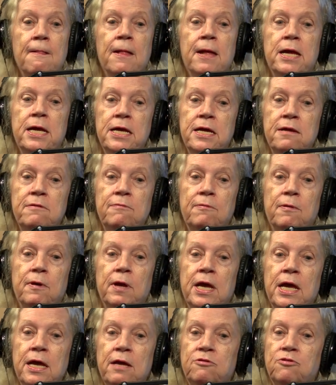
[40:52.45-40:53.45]
he,
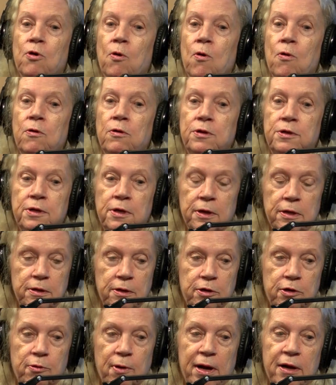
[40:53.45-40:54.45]
he told
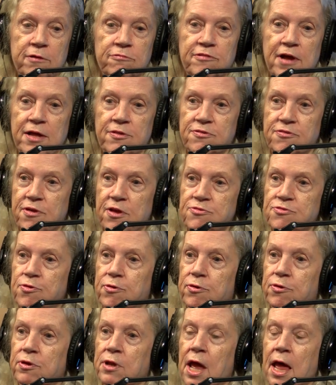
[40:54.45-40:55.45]
Greta Van
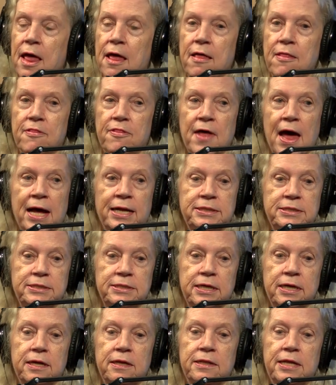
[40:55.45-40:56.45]
Susteren that
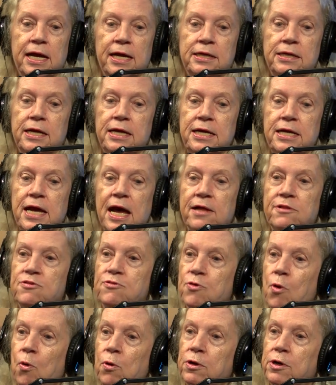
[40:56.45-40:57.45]
that he had
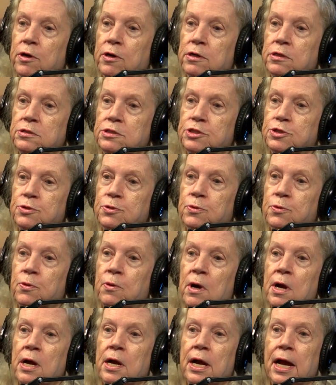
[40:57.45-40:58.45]
sold her to
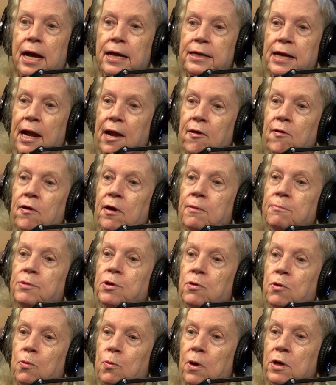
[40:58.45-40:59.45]
an Arab
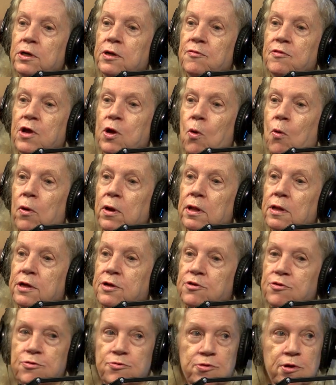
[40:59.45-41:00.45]
who worked in the oil
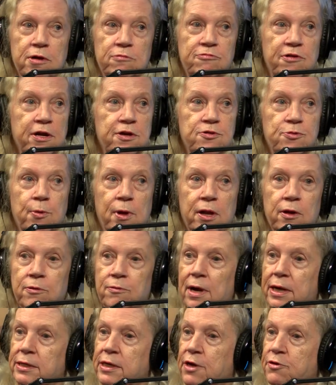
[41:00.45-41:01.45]
industry in Venezuela
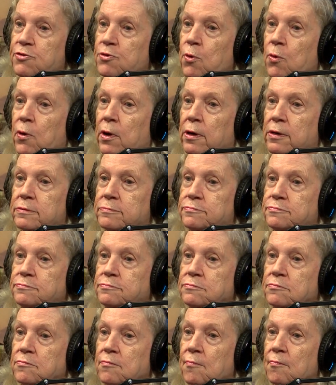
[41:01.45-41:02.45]
right next door.
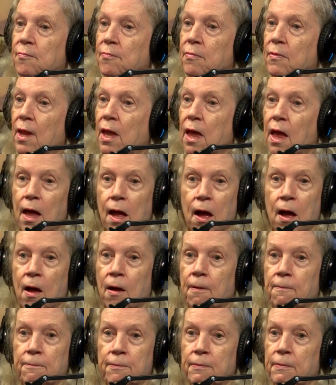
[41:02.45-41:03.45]

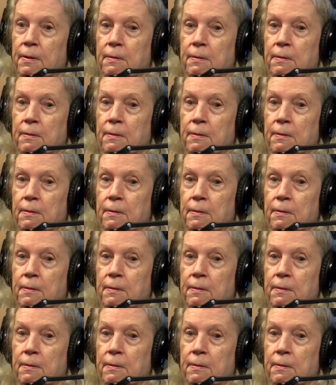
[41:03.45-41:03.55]
Um,